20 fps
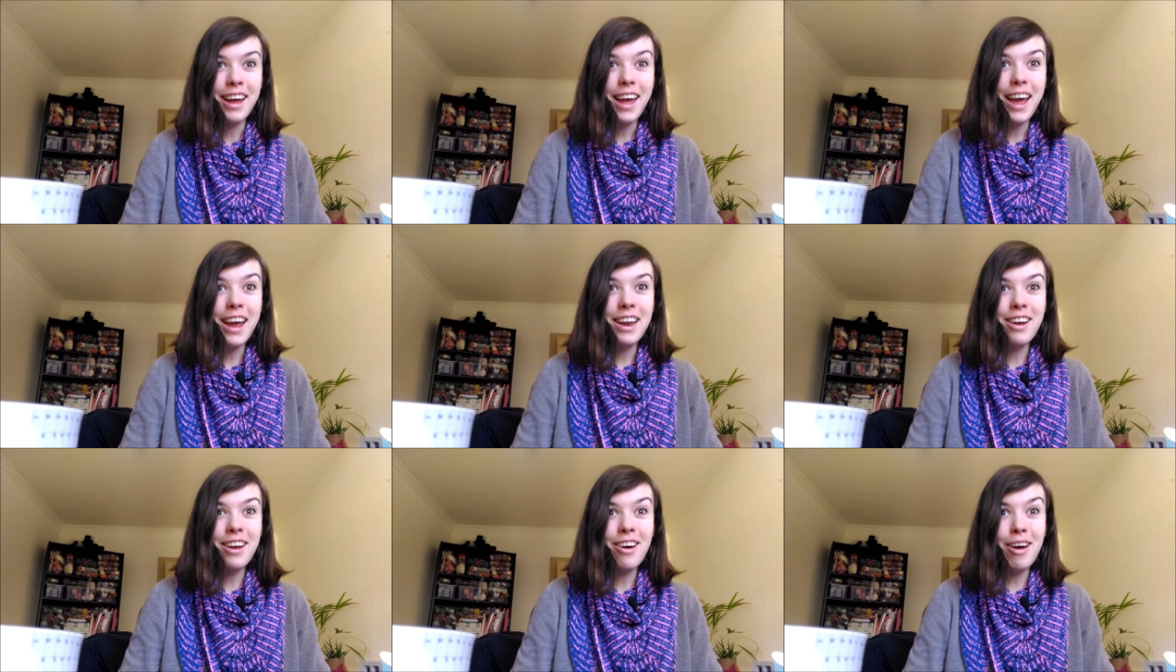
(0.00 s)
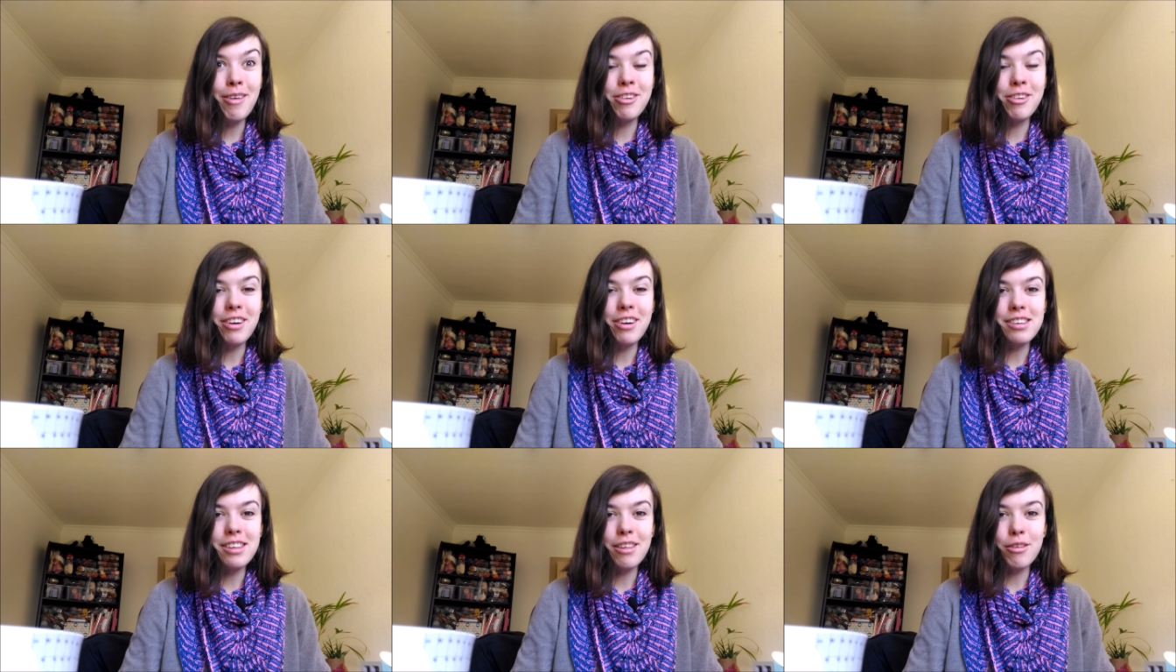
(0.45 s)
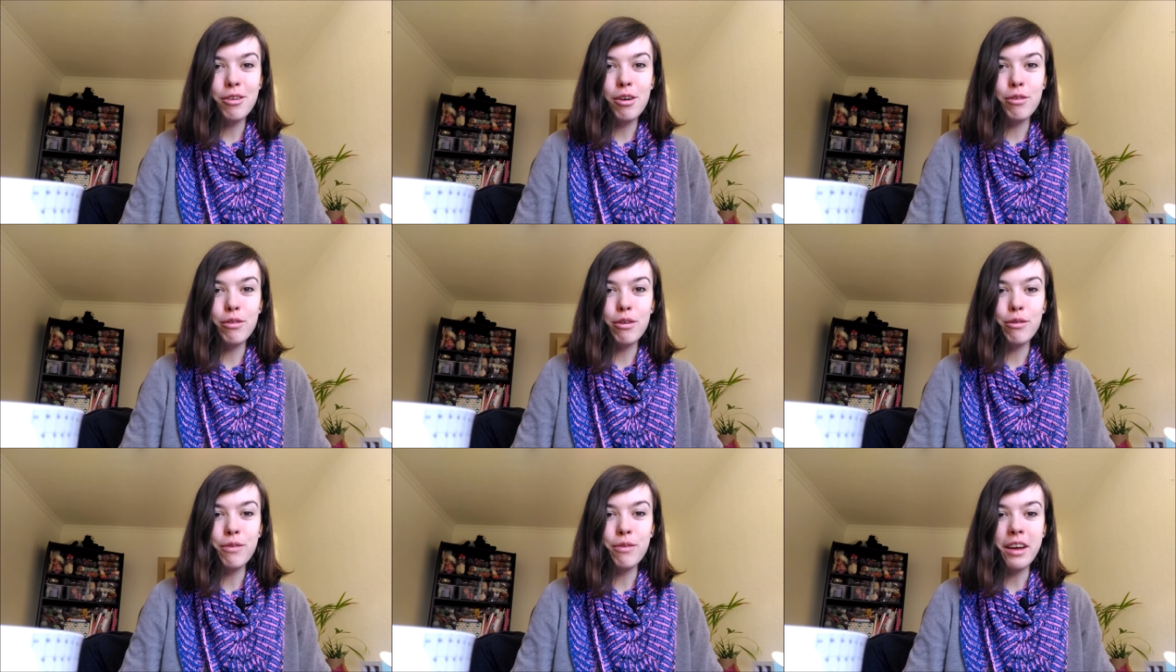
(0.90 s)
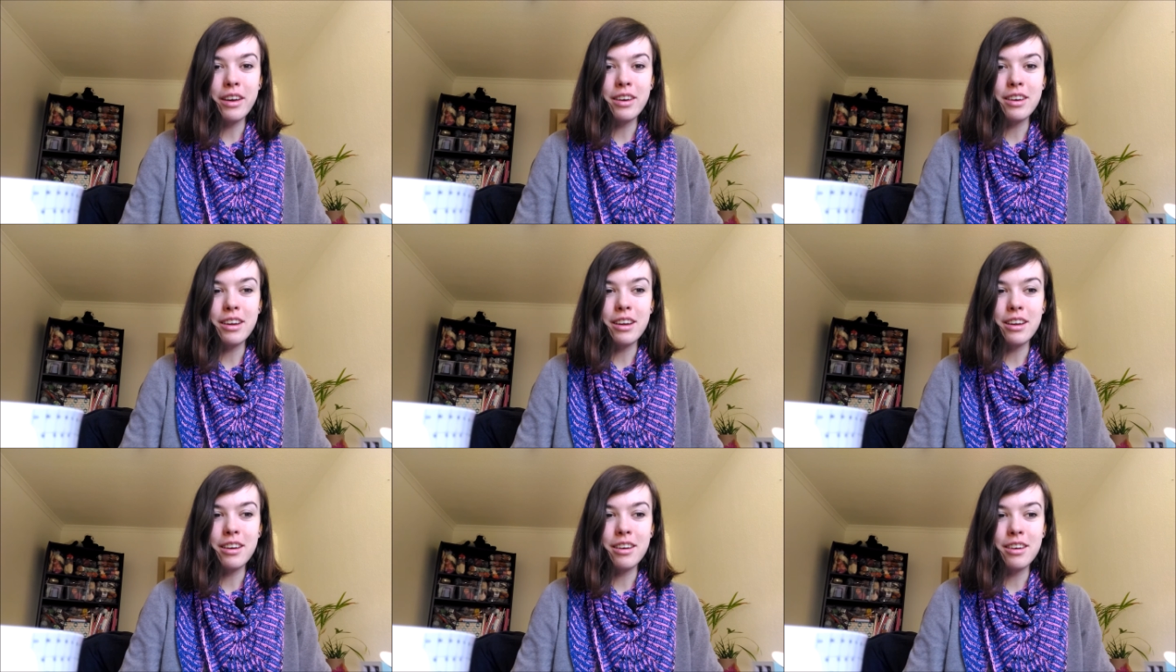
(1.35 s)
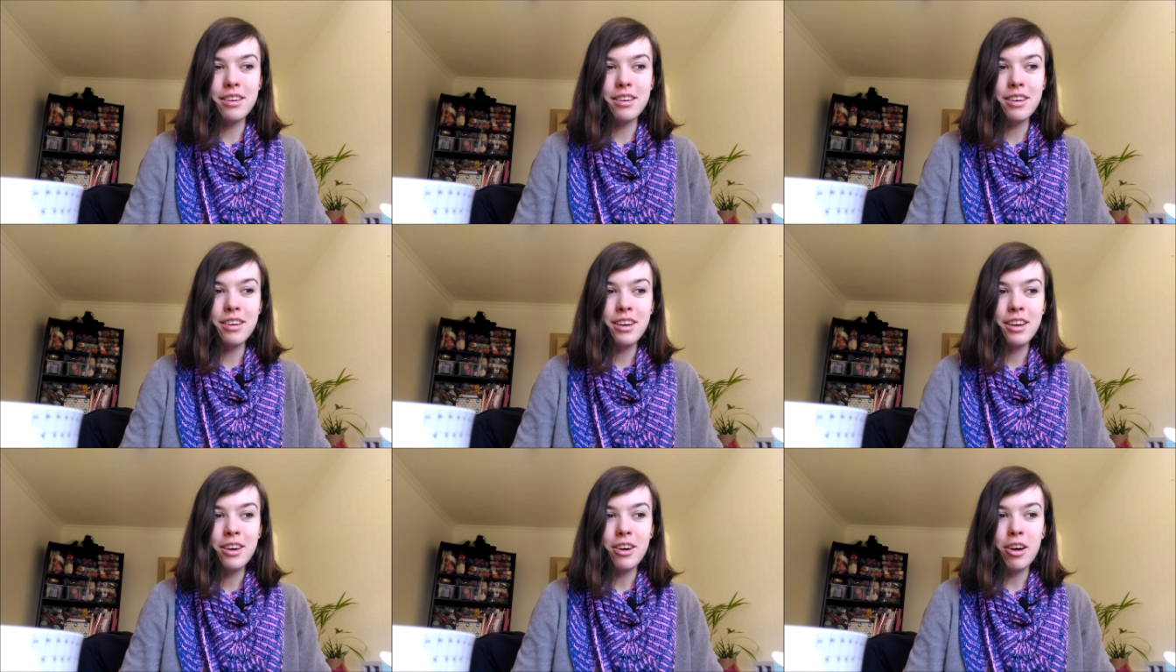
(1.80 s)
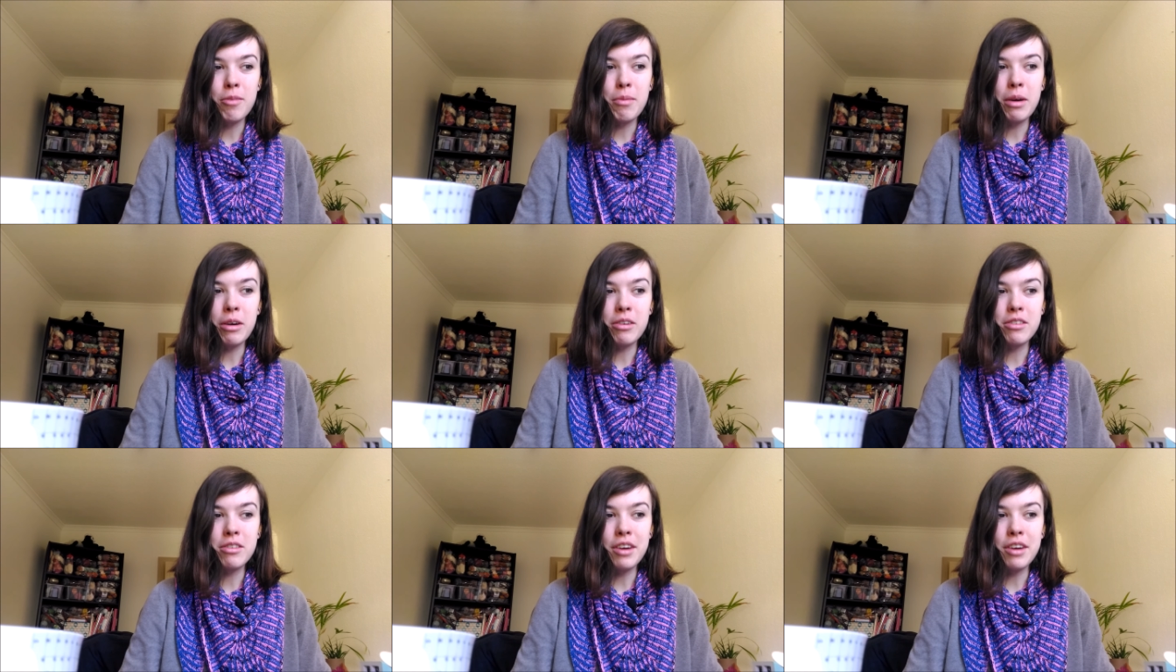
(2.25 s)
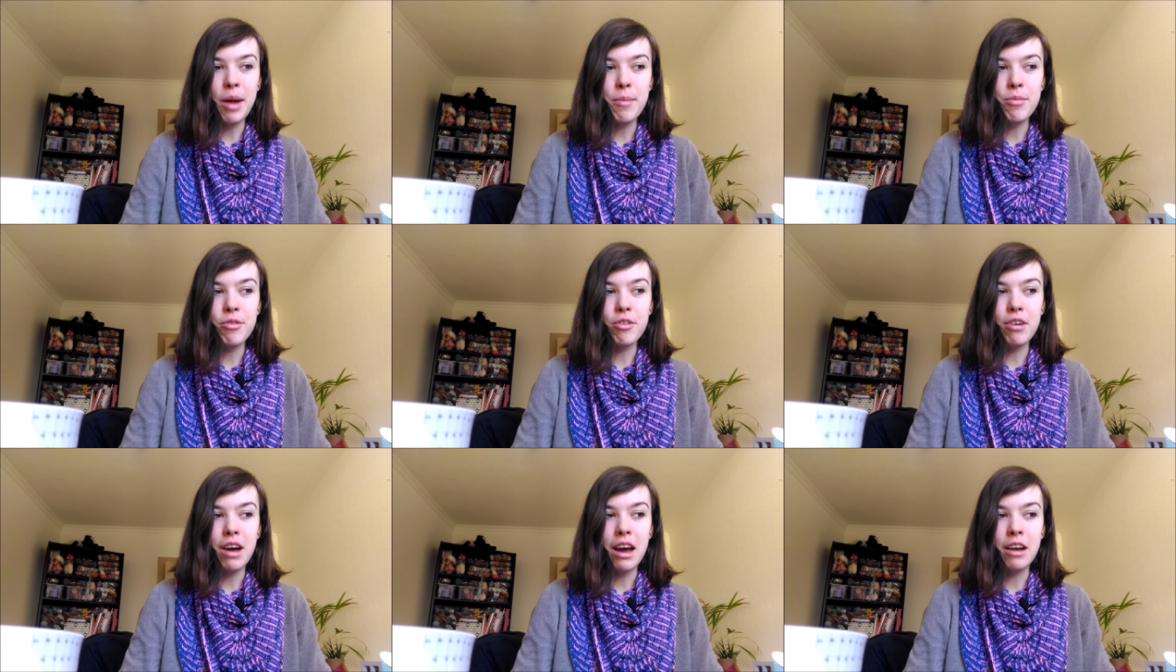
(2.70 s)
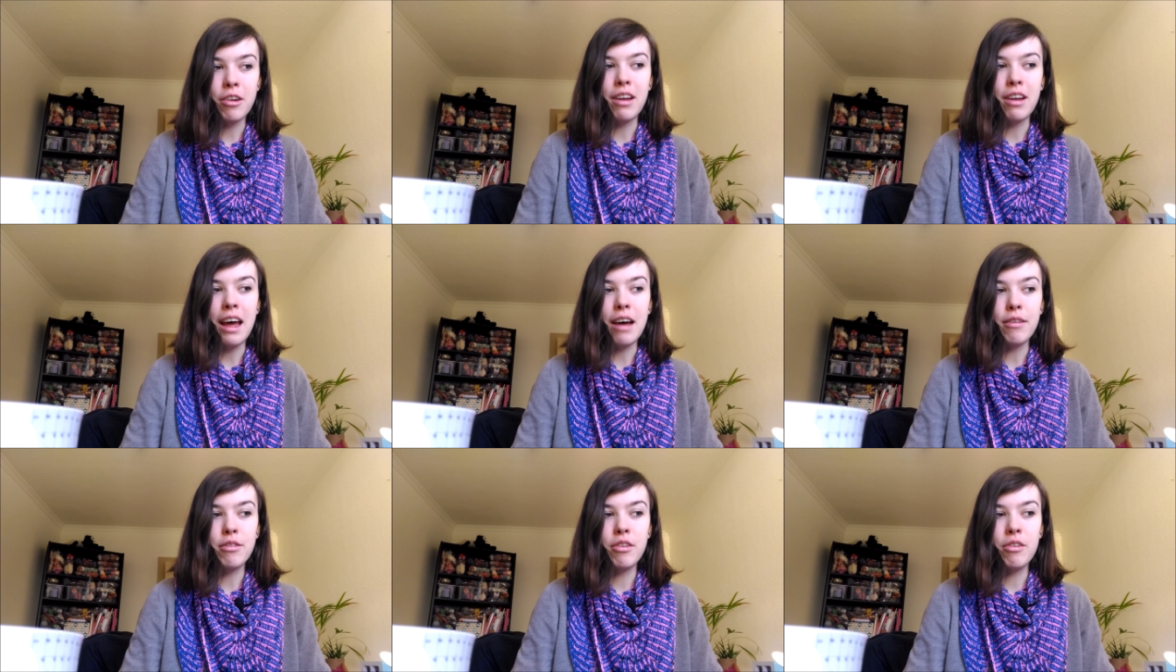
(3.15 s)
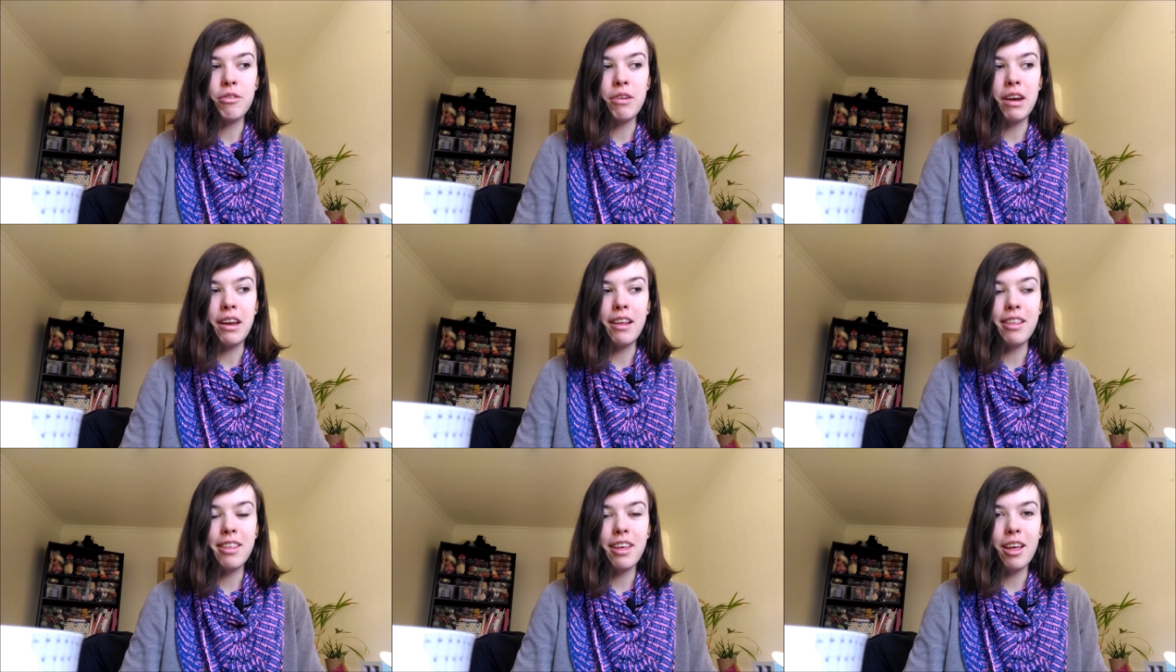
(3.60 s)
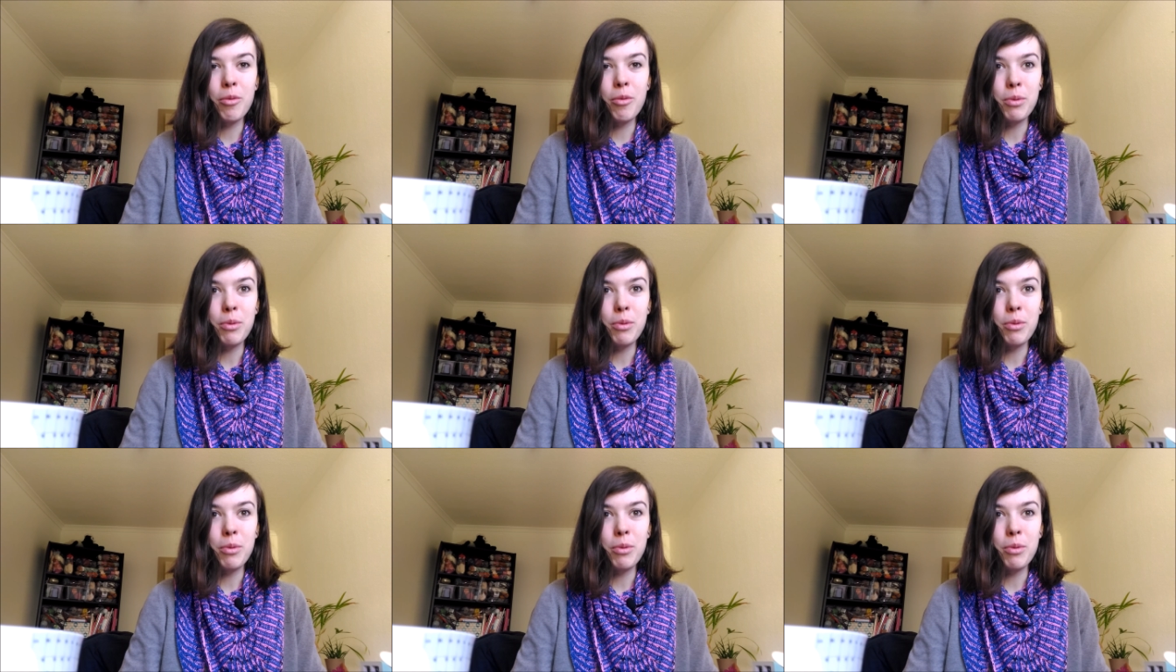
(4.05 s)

I know I'm doing this all for fun and on my own time, so I don't have to do anything.